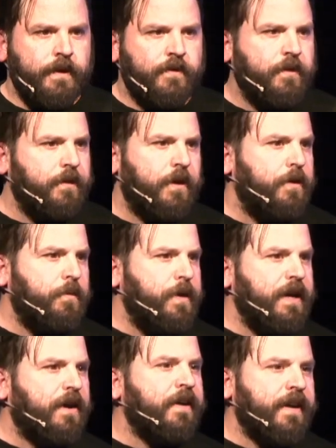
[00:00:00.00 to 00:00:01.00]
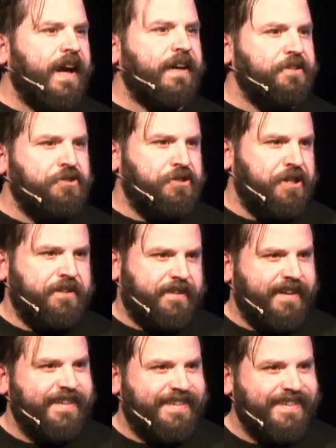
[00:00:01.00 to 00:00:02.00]
And so, though we are not
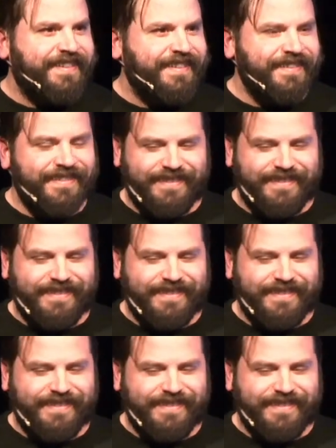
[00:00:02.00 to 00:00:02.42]
Jesus,